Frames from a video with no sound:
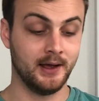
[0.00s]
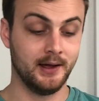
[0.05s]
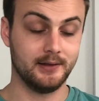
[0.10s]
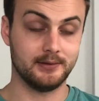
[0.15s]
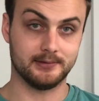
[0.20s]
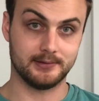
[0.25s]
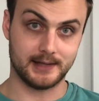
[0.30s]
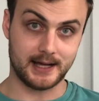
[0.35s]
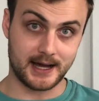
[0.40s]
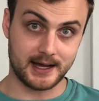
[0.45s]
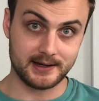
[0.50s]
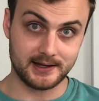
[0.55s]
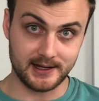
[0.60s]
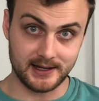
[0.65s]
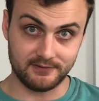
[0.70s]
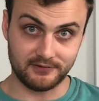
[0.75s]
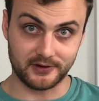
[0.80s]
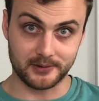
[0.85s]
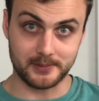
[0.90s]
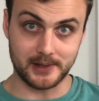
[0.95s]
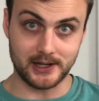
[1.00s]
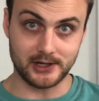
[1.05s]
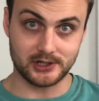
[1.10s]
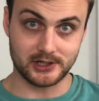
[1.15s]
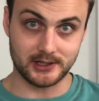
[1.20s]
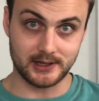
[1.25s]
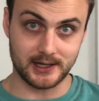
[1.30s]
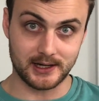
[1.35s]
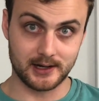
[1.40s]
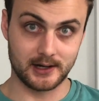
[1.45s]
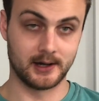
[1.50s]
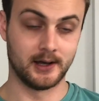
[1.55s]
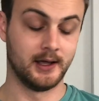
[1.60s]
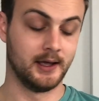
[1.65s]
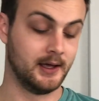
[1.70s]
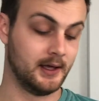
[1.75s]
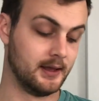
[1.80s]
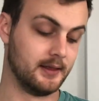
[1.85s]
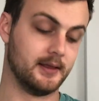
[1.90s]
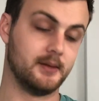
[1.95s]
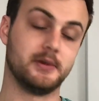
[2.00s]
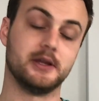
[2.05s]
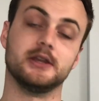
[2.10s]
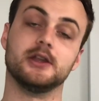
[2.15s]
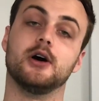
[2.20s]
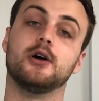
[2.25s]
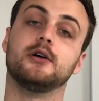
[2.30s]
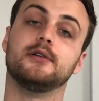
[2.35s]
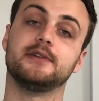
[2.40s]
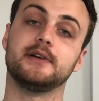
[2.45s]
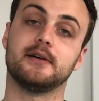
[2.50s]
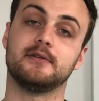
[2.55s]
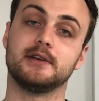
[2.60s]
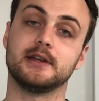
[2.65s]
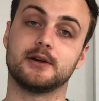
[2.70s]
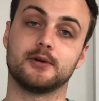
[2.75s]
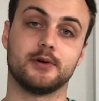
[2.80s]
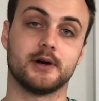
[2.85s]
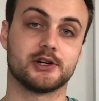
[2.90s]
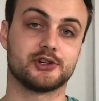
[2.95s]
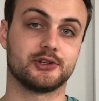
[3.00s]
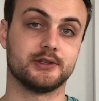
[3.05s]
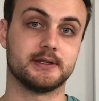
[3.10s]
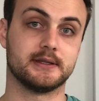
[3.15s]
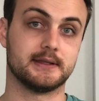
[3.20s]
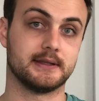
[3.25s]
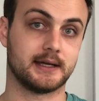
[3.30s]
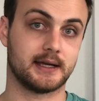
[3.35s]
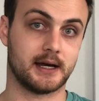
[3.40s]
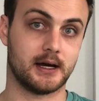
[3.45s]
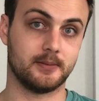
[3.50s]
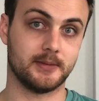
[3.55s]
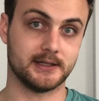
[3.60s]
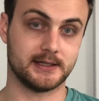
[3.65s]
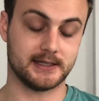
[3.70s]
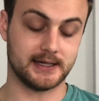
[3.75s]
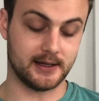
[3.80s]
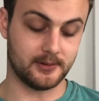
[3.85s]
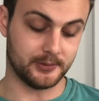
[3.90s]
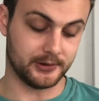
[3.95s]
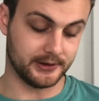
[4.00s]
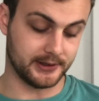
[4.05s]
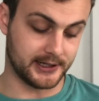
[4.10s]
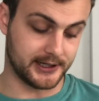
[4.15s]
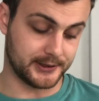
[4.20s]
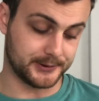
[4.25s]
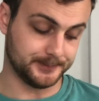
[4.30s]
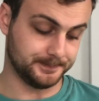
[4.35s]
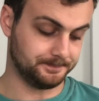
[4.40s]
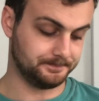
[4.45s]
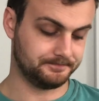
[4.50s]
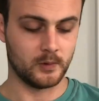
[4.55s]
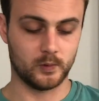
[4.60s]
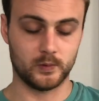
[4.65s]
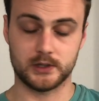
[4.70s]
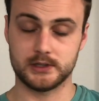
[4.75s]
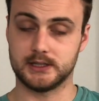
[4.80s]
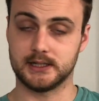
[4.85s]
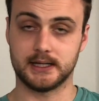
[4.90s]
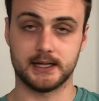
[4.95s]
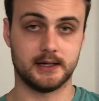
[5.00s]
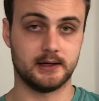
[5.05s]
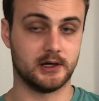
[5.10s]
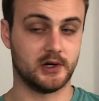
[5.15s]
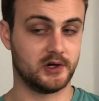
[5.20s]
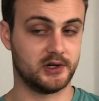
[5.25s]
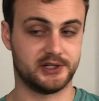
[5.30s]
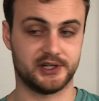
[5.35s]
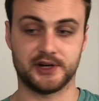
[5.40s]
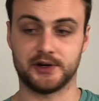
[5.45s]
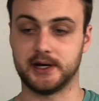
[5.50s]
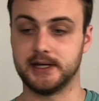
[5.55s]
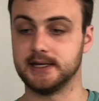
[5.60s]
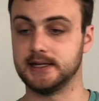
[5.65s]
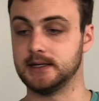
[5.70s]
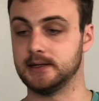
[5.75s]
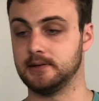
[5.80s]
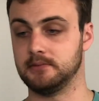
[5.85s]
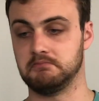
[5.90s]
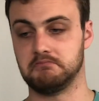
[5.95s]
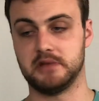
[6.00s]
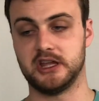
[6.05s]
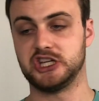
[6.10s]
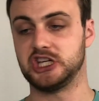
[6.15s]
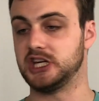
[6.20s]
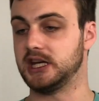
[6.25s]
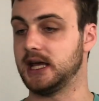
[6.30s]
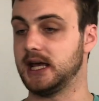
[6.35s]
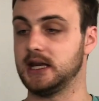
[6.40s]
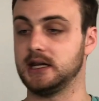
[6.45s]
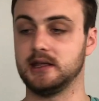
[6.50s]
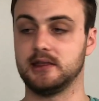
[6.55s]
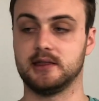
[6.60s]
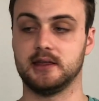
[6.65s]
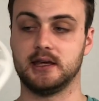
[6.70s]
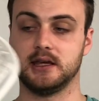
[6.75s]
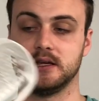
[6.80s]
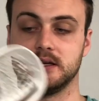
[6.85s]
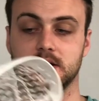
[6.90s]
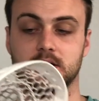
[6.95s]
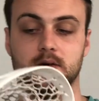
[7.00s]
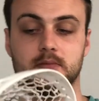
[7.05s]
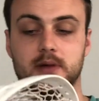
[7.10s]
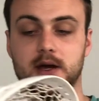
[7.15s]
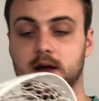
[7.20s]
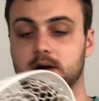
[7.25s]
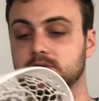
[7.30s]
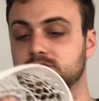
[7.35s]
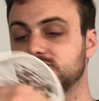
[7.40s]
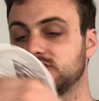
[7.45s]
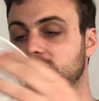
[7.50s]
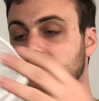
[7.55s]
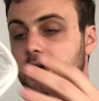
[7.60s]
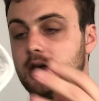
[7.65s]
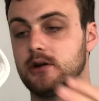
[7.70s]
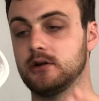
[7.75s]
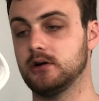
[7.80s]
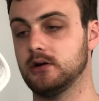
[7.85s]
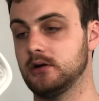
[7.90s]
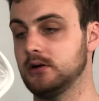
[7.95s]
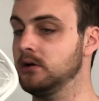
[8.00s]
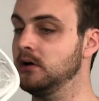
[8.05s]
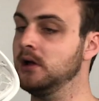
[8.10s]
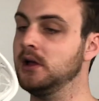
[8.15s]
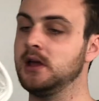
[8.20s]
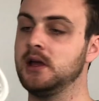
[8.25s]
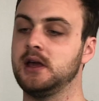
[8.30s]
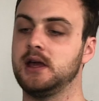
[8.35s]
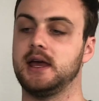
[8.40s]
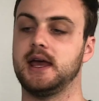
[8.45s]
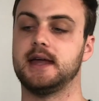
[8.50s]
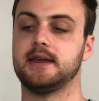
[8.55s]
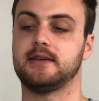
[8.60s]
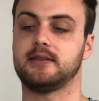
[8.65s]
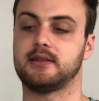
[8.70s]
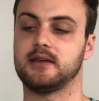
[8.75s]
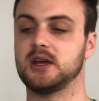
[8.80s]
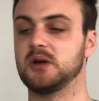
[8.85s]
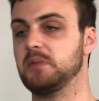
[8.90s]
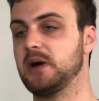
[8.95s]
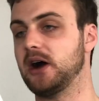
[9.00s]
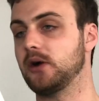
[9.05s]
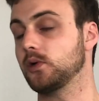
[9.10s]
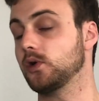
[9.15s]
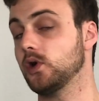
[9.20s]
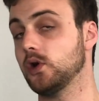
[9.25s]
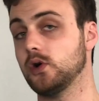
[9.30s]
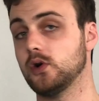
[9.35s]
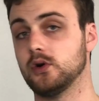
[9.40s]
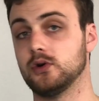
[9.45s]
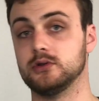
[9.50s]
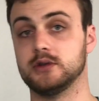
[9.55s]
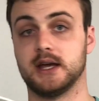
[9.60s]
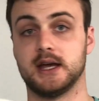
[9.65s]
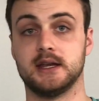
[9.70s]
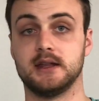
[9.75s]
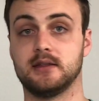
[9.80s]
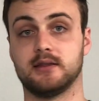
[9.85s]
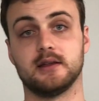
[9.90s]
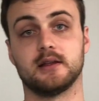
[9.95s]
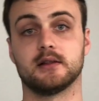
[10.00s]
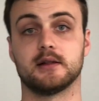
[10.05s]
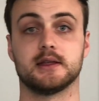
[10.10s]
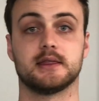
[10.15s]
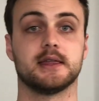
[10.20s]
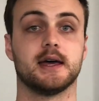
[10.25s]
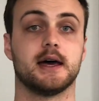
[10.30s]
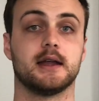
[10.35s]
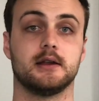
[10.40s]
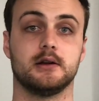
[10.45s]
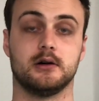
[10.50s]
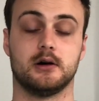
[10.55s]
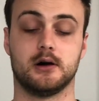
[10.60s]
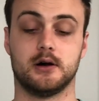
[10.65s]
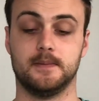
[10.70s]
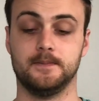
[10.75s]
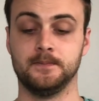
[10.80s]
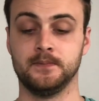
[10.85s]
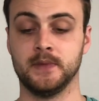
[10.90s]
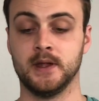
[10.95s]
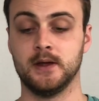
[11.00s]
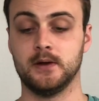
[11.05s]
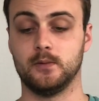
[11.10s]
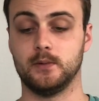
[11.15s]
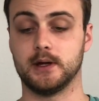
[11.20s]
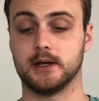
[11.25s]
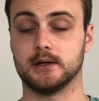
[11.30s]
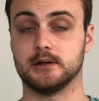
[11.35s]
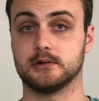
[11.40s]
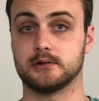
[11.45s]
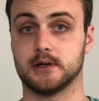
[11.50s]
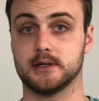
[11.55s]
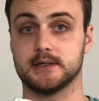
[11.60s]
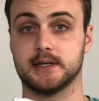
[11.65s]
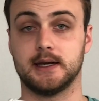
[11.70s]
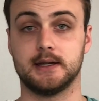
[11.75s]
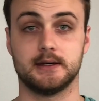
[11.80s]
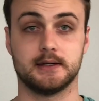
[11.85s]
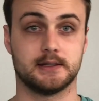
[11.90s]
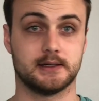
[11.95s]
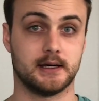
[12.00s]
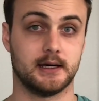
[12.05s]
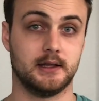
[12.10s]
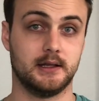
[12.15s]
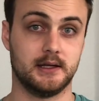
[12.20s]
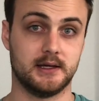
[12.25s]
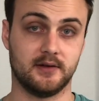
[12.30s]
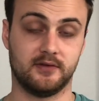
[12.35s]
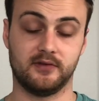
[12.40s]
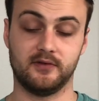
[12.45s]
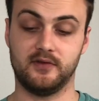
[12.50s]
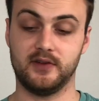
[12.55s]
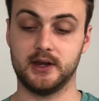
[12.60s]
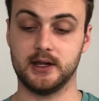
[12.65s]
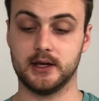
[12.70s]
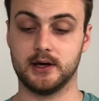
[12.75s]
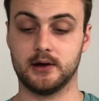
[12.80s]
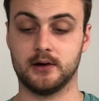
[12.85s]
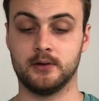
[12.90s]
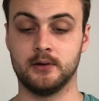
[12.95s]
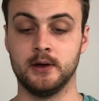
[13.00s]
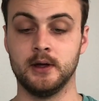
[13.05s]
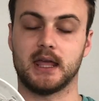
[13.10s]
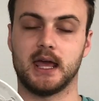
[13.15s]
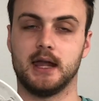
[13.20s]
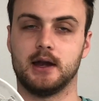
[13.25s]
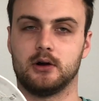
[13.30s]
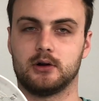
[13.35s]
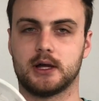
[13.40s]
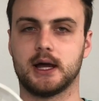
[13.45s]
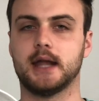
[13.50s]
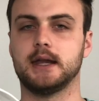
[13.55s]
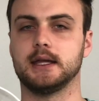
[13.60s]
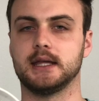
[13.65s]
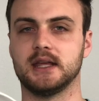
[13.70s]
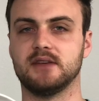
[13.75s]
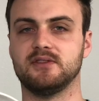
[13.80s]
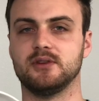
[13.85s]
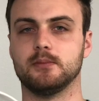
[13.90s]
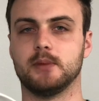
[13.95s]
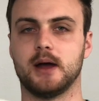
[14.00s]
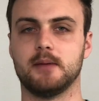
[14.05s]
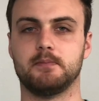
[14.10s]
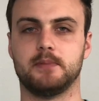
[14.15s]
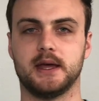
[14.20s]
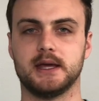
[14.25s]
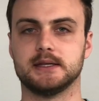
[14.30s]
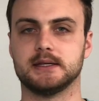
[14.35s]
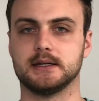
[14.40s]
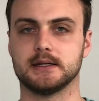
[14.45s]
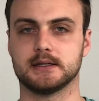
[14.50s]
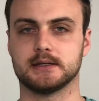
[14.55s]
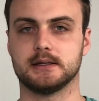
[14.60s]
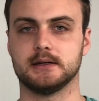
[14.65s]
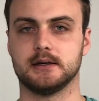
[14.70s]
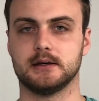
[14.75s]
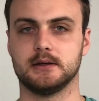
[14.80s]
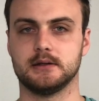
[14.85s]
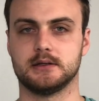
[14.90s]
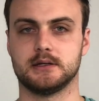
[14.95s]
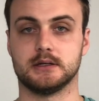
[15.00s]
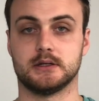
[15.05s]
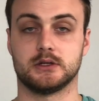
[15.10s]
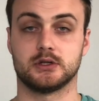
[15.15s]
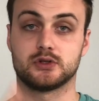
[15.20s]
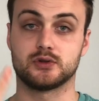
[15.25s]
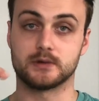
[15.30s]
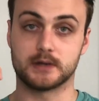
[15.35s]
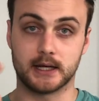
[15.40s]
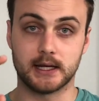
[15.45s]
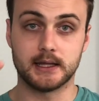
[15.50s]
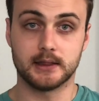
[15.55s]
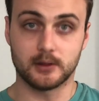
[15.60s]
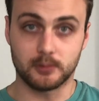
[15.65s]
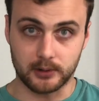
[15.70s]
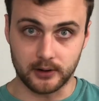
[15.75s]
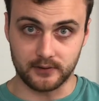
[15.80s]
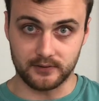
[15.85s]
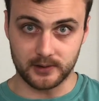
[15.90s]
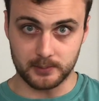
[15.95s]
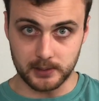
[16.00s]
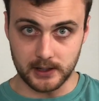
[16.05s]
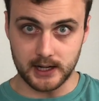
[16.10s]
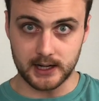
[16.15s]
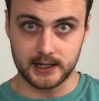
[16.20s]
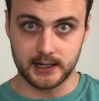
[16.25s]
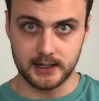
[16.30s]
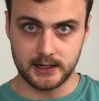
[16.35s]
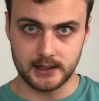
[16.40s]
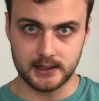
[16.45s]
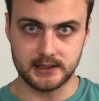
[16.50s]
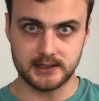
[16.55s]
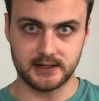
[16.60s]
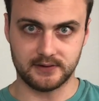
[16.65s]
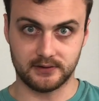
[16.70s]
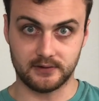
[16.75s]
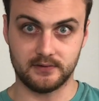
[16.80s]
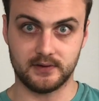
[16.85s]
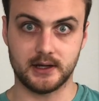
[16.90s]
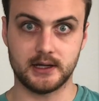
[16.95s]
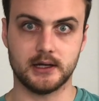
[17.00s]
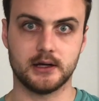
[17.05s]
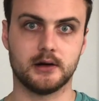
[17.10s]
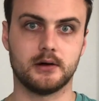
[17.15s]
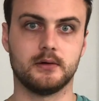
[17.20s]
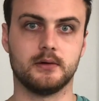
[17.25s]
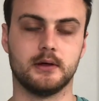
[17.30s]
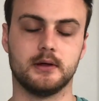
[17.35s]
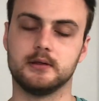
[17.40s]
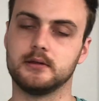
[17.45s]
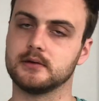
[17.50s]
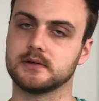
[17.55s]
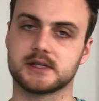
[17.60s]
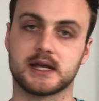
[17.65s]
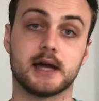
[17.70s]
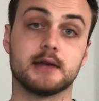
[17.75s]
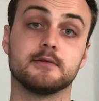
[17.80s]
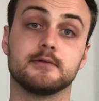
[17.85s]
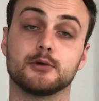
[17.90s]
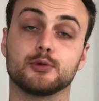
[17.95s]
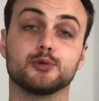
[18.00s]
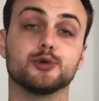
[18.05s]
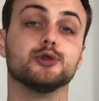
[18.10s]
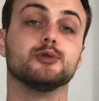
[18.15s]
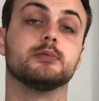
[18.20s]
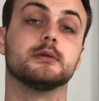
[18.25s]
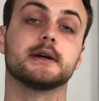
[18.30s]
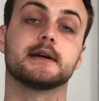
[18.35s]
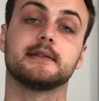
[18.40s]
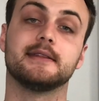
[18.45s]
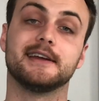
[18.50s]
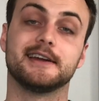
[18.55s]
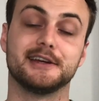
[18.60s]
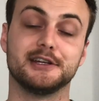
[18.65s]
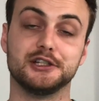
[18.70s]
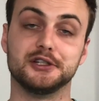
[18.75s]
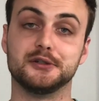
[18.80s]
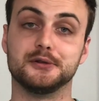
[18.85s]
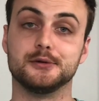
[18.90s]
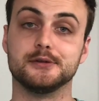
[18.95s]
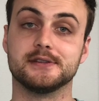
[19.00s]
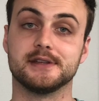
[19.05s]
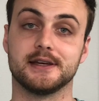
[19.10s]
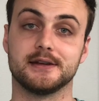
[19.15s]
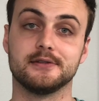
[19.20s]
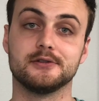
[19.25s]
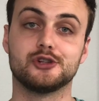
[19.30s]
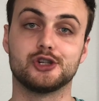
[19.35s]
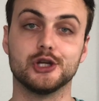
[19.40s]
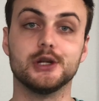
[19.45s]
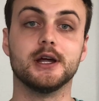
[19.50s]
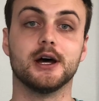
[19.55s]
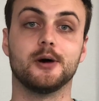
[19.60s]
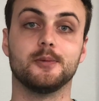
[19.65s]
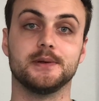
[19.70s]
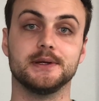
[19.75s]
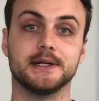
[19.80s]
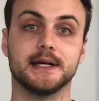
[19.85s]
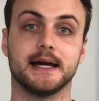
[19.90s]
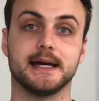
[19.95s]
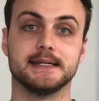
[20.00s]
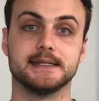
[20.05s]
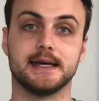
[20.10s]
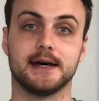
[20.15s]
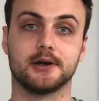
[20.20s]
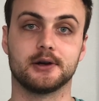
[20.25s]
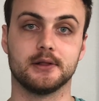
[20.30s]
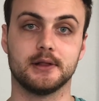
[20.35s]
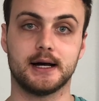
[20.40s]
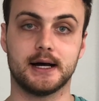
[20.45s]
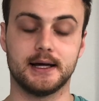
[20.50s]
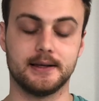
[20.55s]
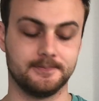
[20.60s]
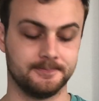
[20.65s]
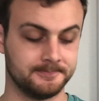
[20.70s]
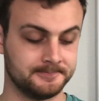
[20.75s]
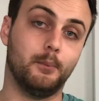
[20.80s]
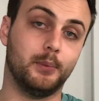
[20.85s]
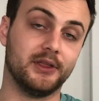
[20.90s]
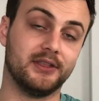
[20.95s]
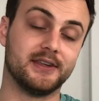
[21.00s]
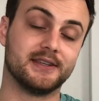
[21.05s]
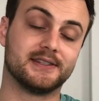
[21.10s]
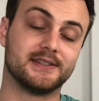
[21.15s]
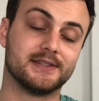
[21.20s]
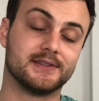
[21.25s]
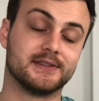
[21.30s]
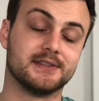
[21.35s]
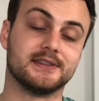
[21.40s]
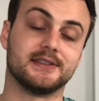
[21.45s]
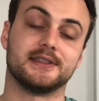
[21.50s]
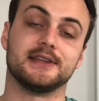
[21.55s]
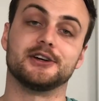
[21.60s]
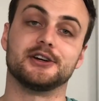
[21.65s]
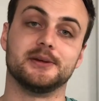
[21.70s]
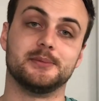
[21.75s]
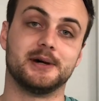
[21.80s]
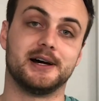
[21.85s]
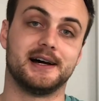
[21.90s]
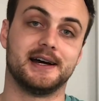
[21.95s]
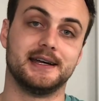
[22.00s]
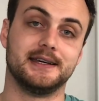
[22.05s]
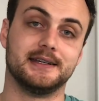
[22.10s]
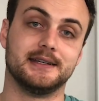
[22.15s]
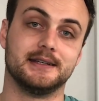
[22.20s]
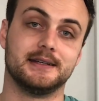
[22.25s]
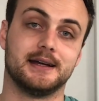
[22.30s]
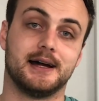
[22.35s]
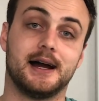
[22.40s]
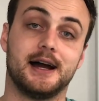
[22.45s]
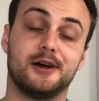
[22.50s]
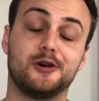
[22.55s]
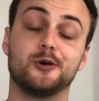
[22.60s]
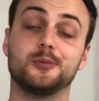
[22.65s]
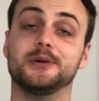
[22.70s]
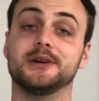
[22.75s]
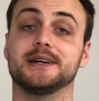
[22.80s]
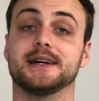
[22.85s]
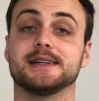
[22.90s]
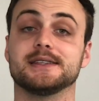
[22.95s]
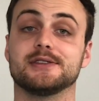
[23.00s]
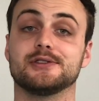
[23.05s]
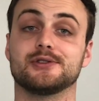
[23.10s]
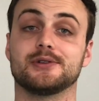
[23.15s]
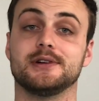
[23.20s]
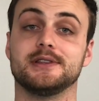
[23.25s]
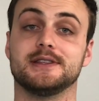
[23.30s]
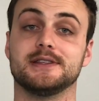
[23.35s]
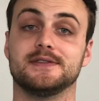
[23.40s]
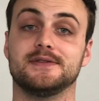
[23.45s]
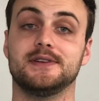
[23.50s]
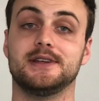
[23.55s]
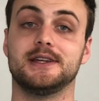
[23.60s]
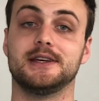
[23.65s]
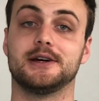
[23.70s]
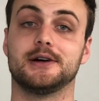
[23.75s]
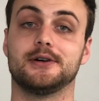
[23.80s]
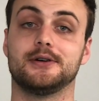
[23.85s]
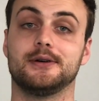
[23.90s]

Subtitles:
A lot of information there. Let me know if you have any questions in the comments down below. Once again, notice how I didn't mention anything about channel, anything about hold, anything like that at all. We can address that in a slightly different video, and I'll kind of give you my basics to stringing the perfect pocket in a different video. There's kind of a rubric that I use that should help you guys out a lot, but this is the theory behind it. I hope you guys enjoyed this video.